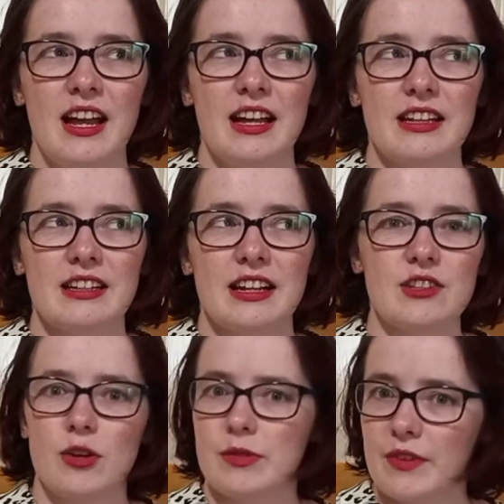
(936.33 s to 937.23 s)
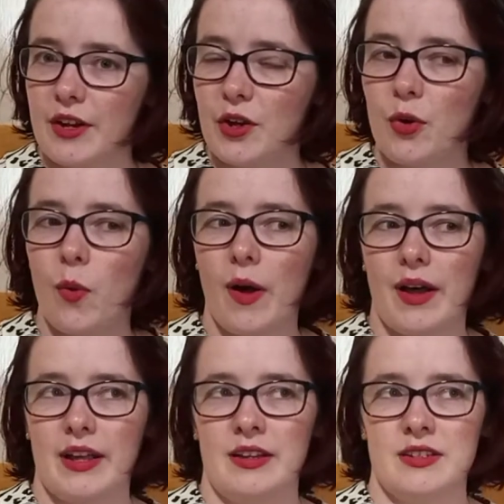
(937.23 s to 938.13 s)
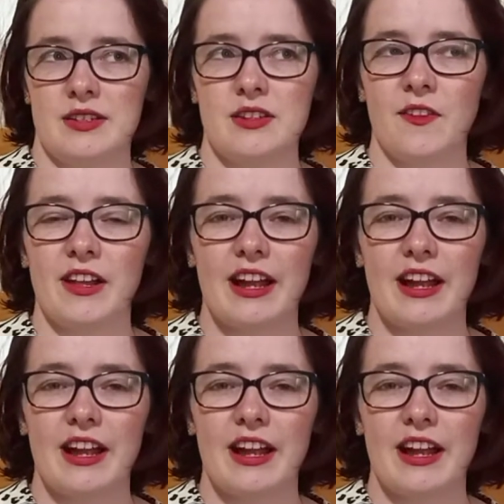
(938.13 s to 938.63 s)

It's always very quiet. It's got that